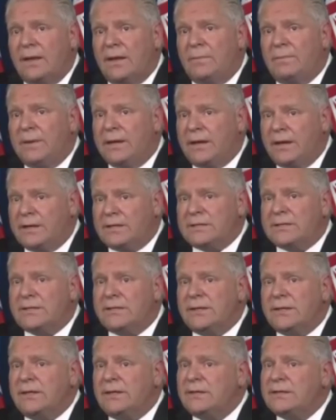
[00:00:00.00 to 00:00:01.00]
Because
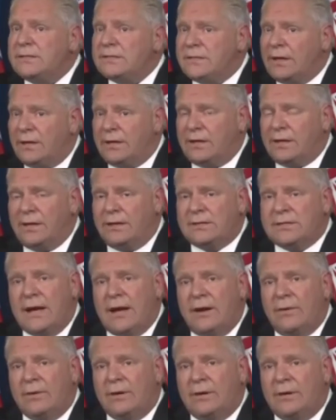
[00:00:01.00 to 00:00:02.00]
in this darkest
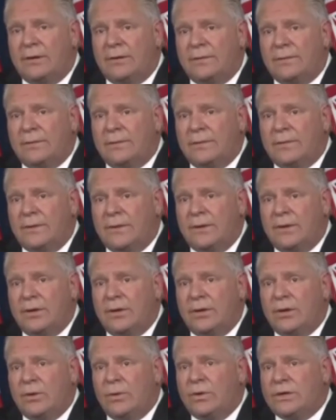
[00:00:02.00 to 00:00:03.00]
hour,
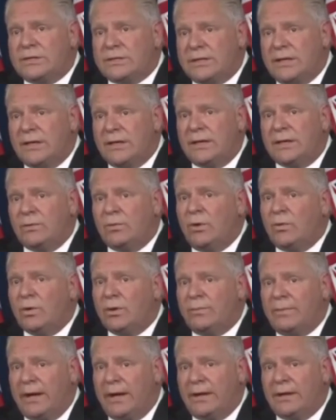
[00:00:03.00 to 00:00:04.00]
we see what we're
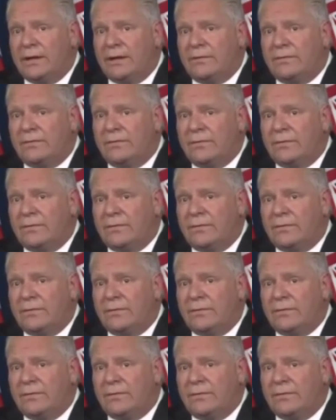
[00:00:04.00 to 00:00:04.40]
made of.